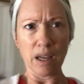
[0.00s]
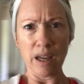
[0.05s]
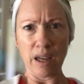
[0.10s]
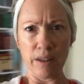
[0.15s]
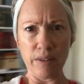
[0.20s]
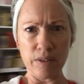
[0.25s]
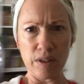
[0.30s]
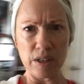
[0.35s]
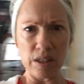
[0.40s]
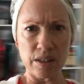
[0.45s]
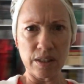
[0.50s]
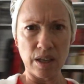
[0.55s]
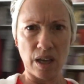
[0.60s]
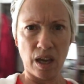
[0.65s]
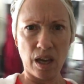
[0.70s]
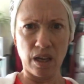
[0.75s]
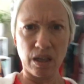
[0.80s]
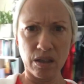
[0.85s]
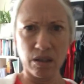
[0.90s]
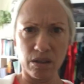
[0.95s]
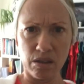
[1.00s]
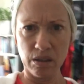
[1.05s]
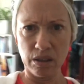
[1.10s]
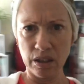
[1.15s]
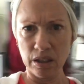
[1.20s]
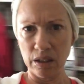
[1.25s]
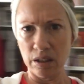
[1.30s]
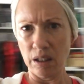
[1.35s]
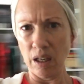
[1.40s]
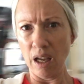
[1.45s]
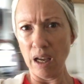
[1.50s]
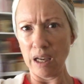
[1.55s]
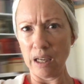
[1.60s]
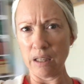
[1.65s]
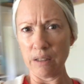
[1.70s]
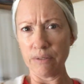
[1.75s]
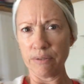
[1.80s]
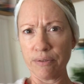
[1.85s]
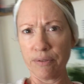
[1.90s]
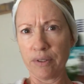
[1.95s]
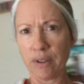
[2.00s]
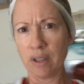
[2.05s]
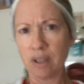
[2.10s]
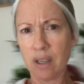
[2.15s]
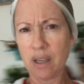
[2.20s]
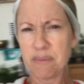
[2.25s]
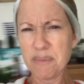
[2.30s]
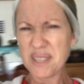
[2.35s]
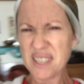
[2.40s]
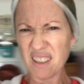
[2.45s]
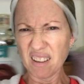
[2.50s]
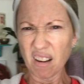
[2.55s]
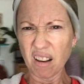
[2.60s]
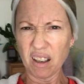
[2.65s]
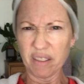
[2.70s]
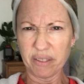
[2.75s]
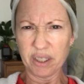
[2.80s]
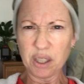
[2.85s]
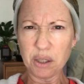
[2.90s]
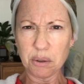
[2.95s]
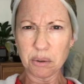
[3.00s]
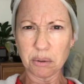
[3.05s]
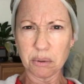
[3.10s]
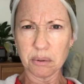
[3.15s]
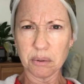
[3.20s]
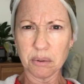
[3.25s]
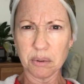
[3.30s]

at this angle in life? I'm seeing all of you.